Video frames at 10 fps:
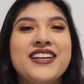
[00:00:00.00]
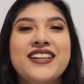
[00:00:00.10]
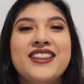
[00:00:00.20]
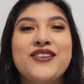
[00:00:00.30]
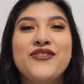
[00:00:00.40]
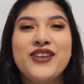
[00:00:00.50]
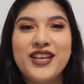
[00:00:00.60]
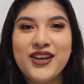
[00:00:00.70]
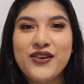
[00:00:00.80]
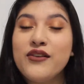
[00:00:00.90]
in the
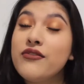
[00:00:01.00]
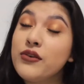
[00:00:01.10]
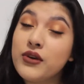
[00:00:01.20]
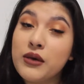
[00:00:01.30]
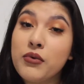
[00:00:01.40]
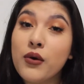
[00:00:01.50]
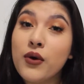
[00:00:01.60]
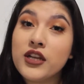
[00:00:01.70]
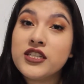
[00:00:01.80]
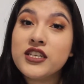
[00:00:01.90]
video if you keep on
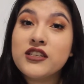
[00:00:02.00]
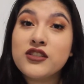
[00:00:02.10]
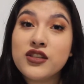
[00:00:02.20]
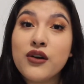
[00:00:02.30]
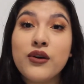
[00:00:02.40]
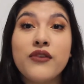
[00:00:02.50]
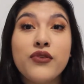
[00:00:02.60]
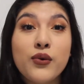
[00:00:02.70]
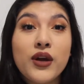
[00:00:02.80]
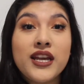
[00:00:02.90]
watching. So if
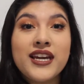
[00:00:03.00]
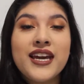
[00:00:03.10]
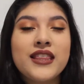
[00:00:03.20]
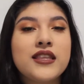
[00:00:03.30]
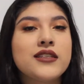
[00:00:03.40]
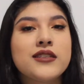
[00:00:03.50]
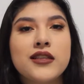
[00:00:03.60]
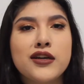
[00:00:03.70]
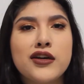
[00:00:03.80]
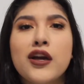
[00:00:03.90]
you want to get this
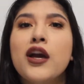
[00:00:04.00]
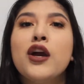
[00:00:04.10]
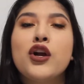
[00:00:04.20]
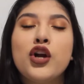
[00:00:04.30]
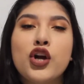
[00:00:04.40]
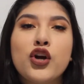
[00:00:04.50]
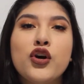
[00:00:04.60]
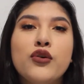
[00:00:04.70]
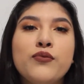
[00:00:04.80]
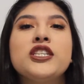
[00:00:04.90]
look,
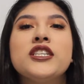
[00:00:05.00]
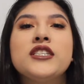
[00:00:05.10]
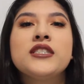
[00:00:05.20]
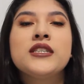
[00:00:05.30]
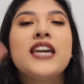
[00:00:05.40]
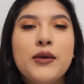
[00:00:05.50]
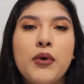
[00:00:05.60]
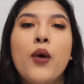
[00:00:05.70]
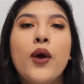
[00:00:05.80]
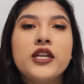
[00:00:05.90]
girl, just keep
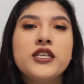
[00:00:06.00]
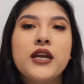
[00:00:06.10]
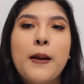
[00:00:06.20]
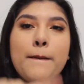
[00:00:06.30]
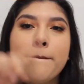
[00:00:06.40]
on watching.